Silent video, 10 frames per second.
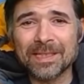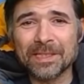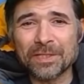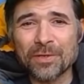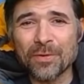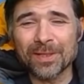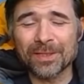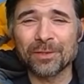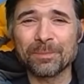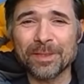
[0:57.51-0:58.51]
EDU, and
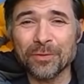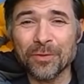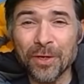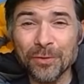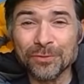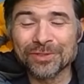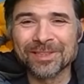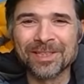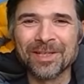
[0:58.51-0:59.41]
I'll be your host